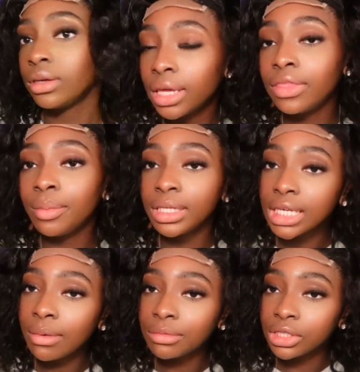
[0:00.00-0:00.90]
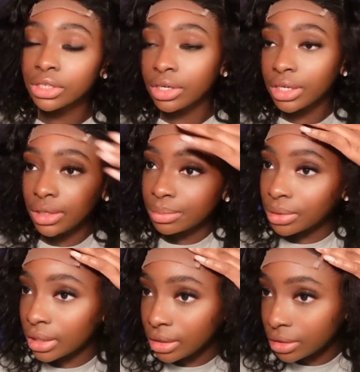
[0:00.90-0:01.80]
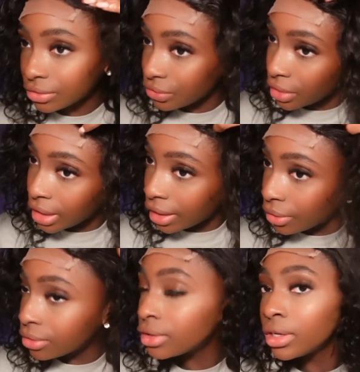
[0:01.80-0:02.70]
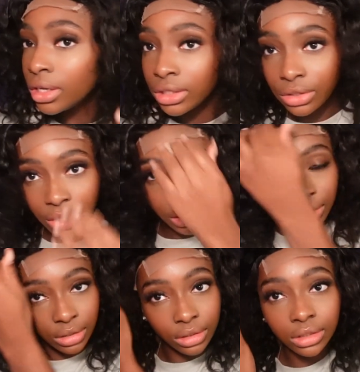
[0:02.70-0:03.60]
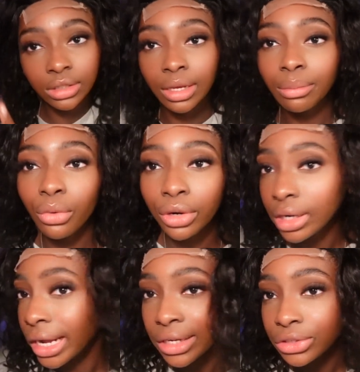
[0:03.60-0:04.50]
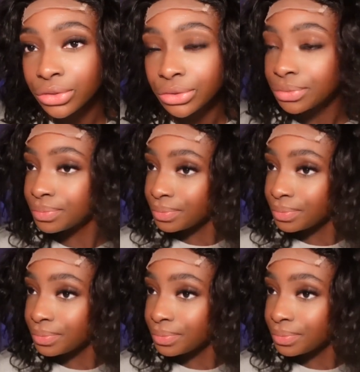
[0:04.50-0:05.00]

In the meantime, I'm just gonna keep plucking the front out so that it looks like more natural.